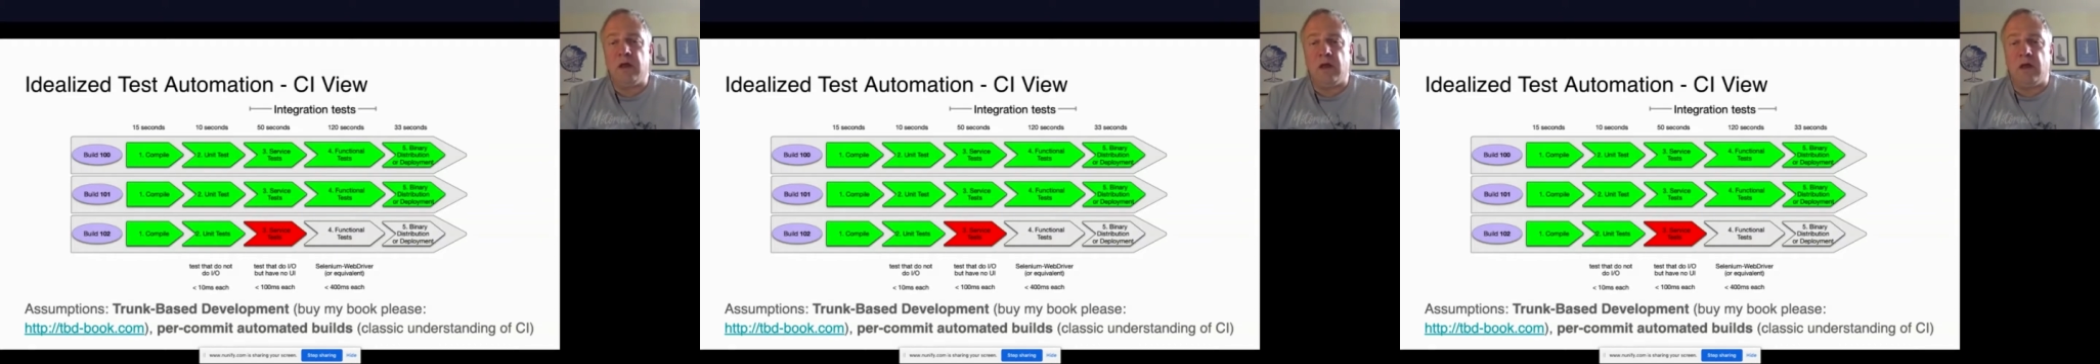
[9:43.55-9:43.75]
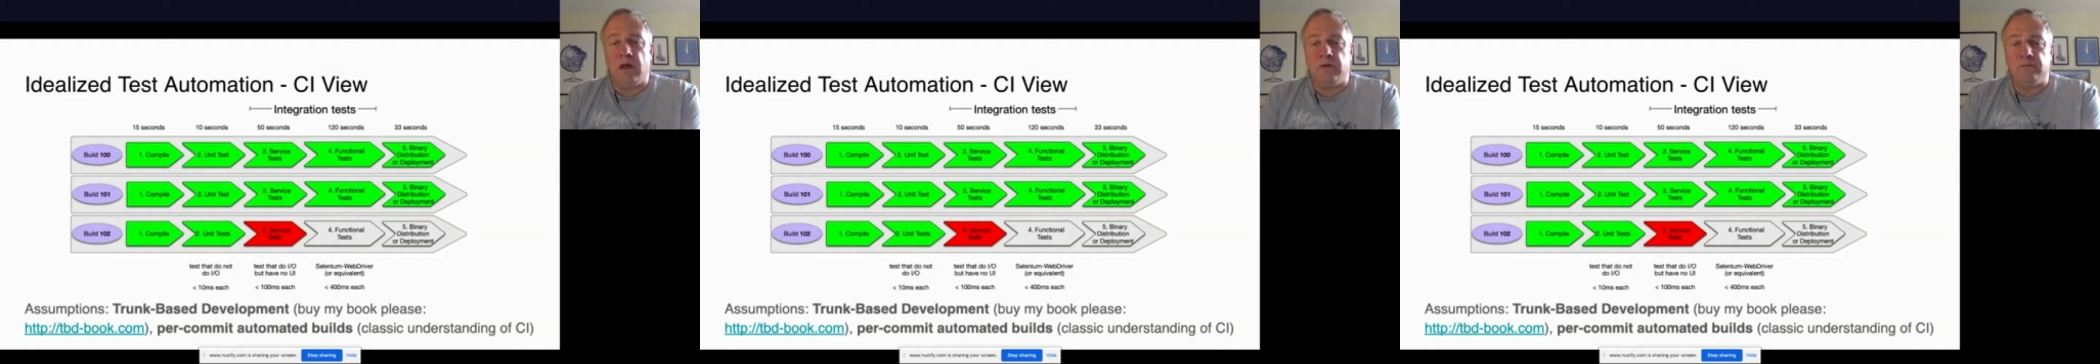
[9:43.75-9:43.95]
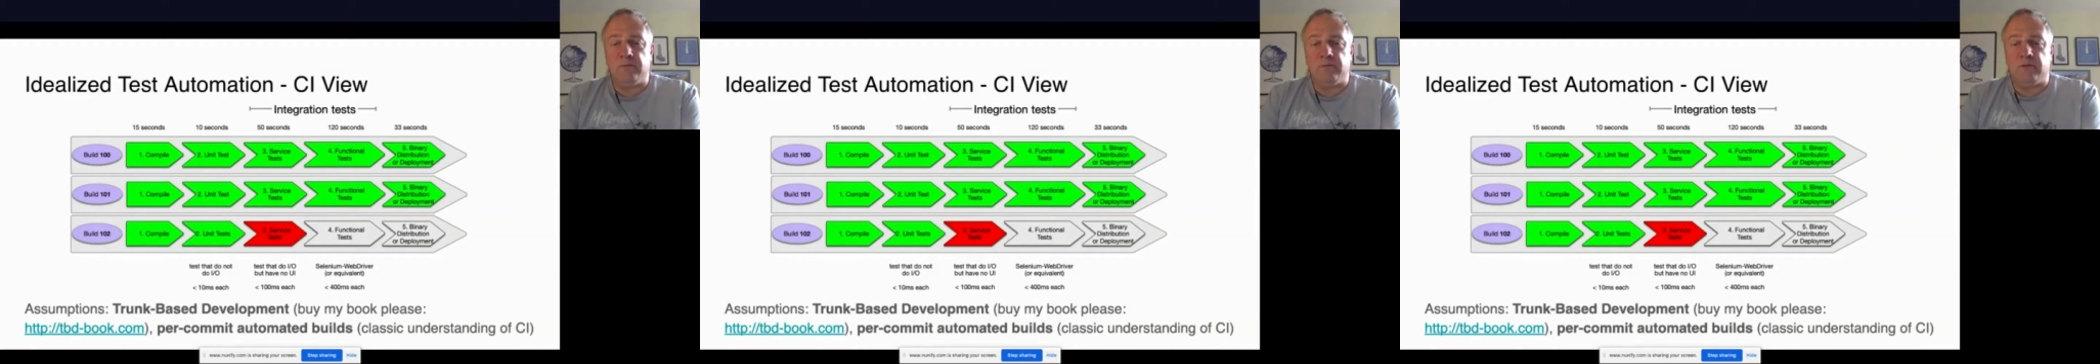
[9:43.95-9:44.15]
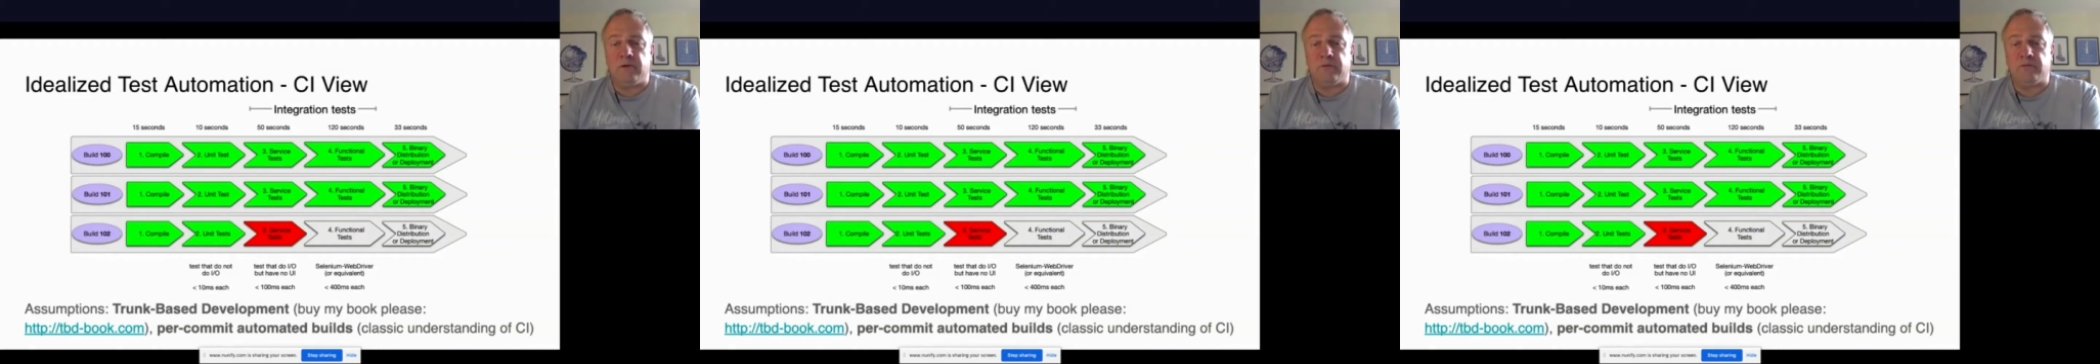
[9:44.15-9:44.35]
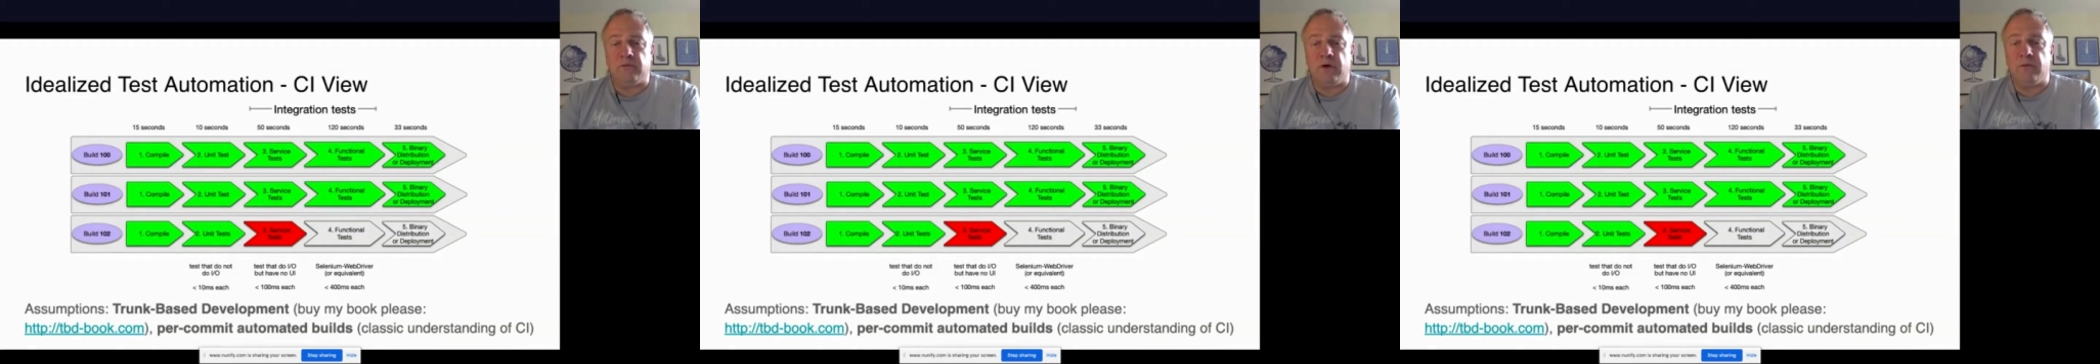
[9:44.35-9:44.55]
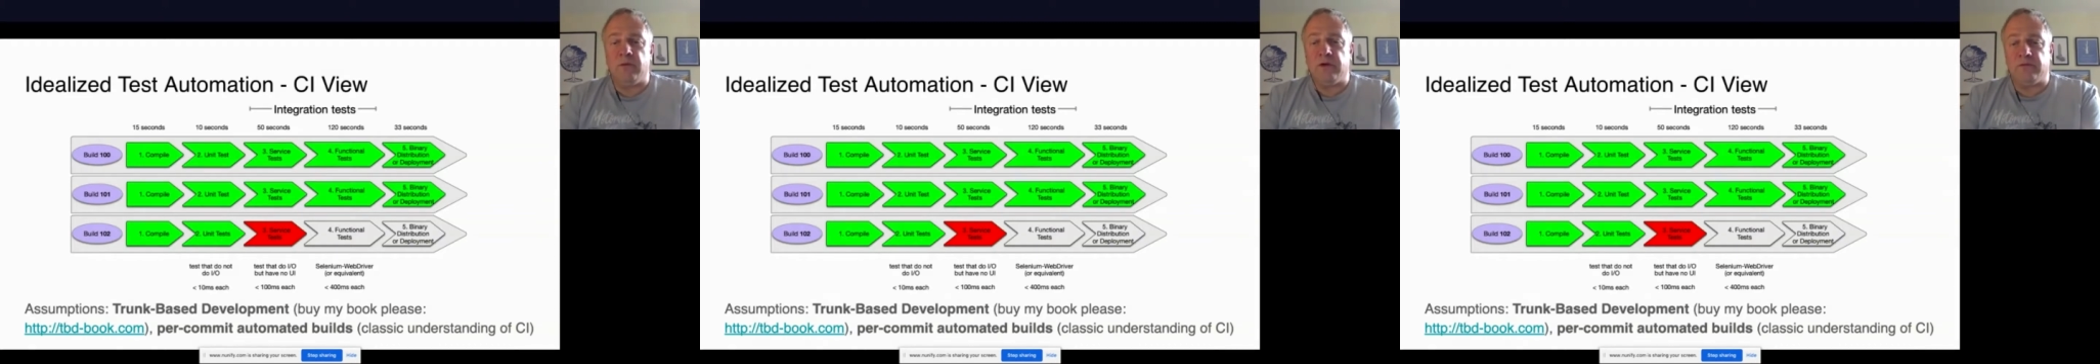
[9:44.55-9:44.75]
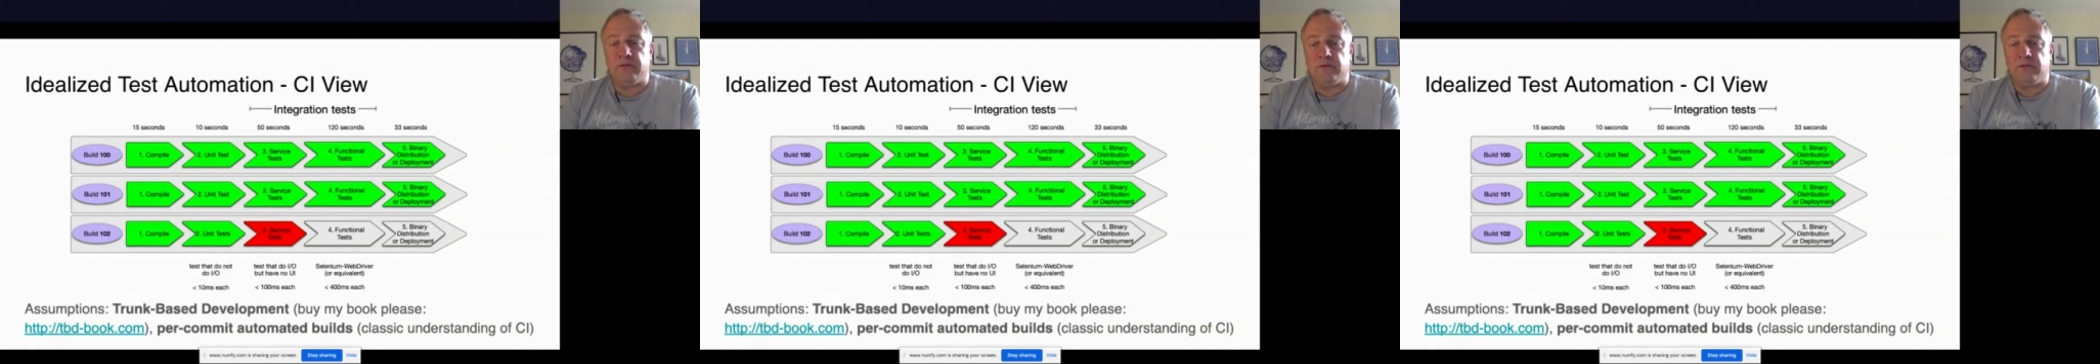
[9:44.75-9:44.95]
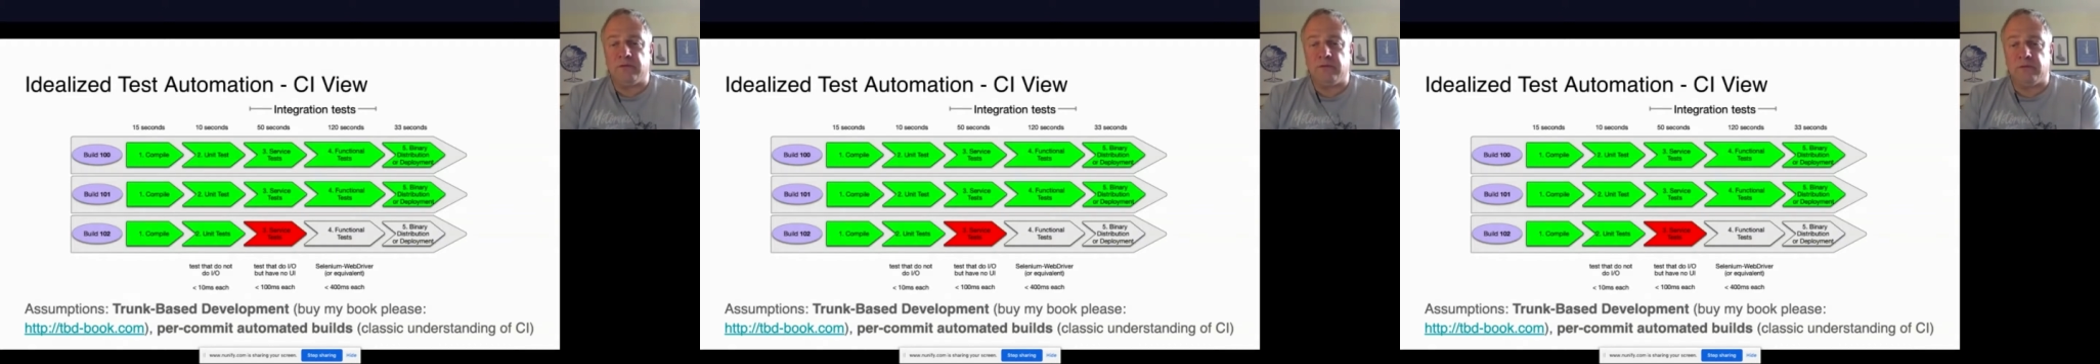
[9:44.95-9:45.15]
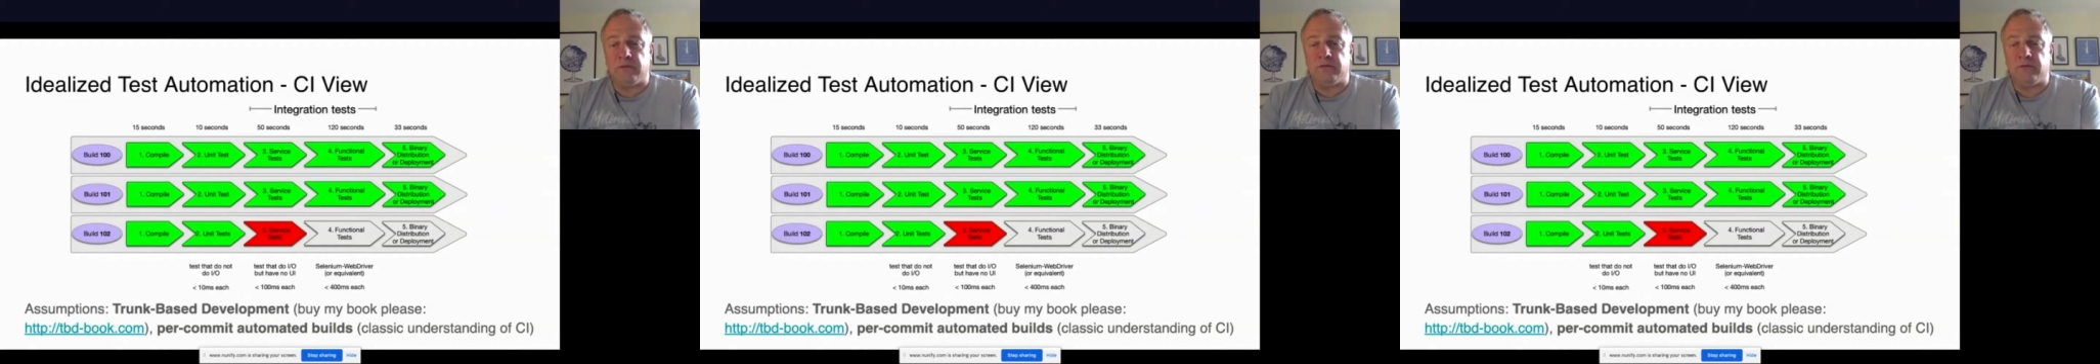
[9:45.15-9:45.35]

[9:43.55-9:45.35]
that's reminiscent of